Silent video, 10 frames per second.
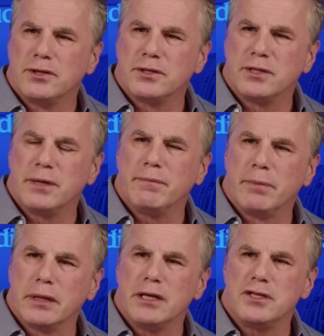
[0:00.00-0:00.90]
chief
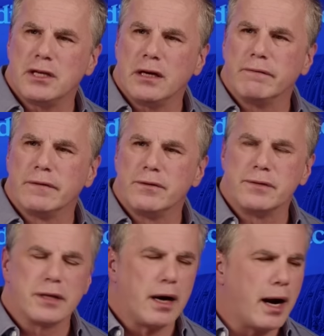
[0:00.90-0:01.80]
police chief, who
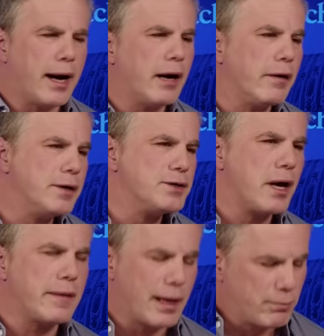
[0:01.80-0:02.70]
is a hire, is
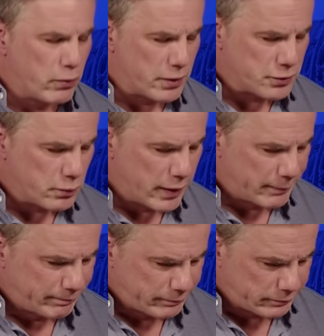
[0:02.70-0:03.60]
on that board as
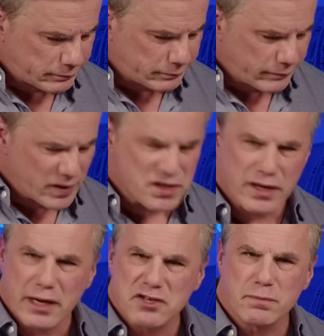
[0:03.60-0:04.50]
well. So
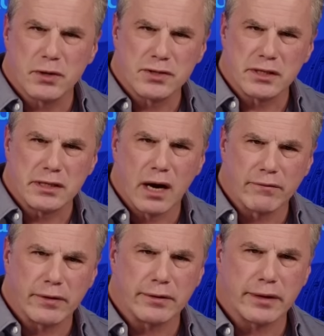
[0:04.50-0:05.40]
they supposedly
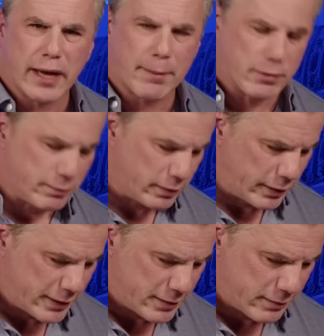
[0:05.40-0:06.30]
govern the Capitol
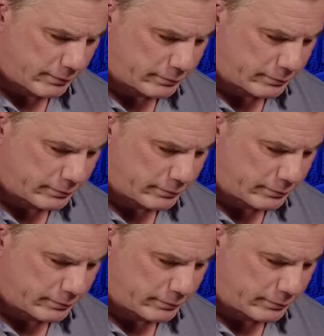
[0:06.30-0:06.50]
Police.